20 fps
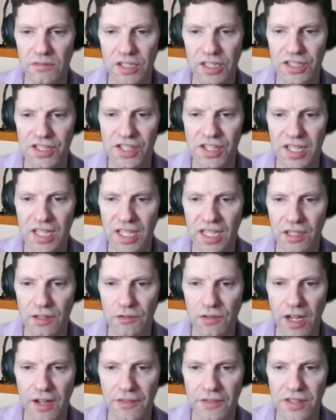just going to get a
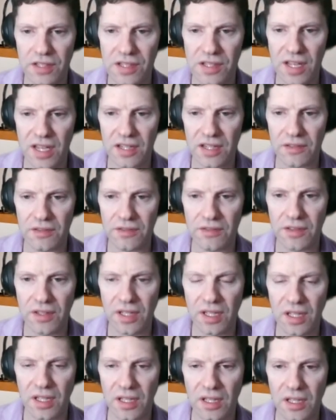rough instead of,
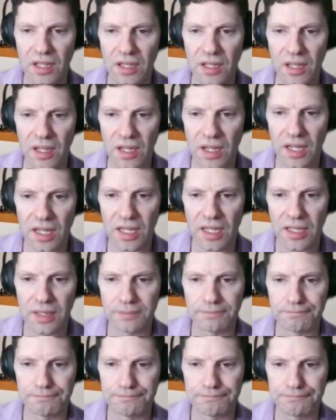
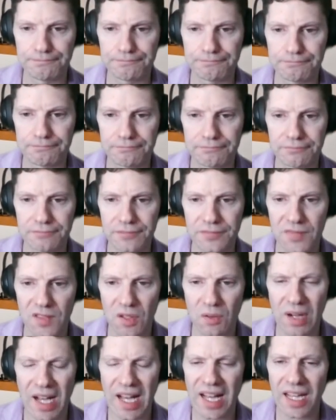
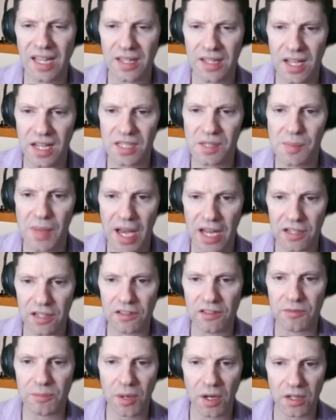well, it does
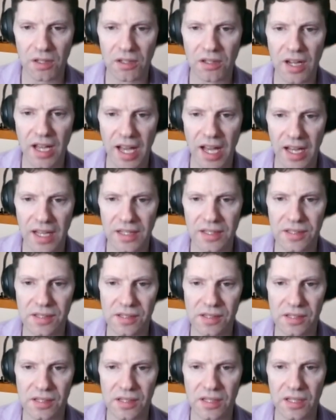matter if partner
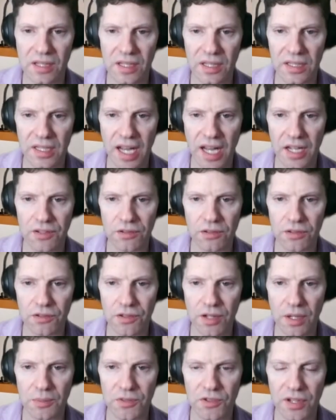has a natural
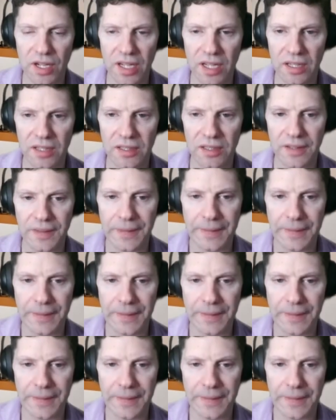trump trick.